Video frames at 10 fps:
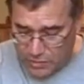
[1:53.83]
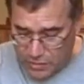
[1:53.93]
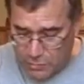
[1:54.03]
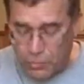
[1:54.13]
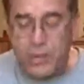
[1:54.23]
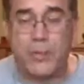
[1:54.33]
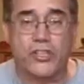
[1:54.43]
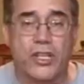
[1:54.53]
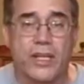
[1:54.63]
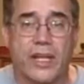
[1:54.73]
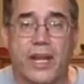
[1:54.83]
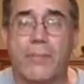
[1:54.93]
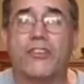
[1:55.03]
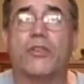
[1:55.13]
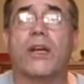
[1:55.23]
That's pretty much it. And
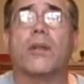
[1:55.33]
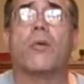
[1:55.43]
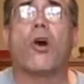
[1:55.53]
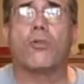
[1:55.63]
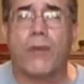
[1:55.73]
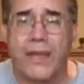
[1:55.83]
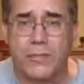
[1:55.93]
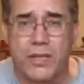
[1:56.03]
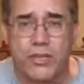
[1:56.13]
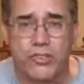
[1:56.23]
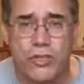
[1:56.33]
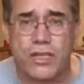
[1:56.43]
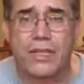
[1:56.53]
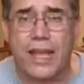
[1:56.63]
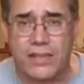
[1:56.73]
I bet you got them all right because you
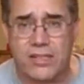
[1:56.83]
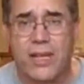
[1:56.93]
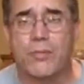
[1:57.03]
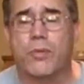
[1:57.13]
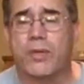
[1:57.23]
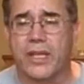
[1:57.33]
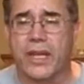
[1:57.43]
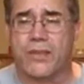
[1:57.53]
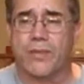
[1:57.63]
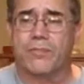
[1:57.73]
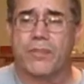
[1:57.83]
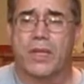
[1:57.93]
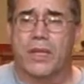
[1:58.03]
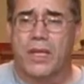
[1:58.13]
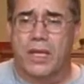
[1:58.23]
did last time we were together.
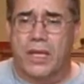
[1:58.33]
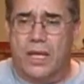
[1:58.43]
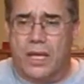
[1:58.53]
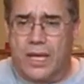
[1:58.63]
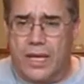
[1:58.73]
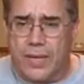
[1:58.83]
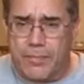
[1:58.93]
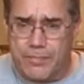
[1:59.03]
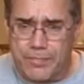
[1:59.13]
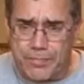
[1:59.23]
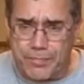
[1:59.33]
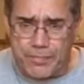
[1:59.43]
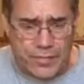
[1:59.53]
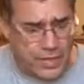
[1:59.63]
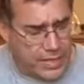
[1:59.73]

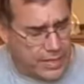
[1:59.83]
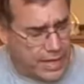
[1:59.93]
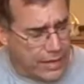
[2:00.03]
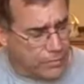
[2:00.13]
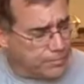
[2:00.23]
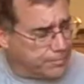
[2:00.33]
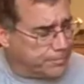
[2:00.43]
Now,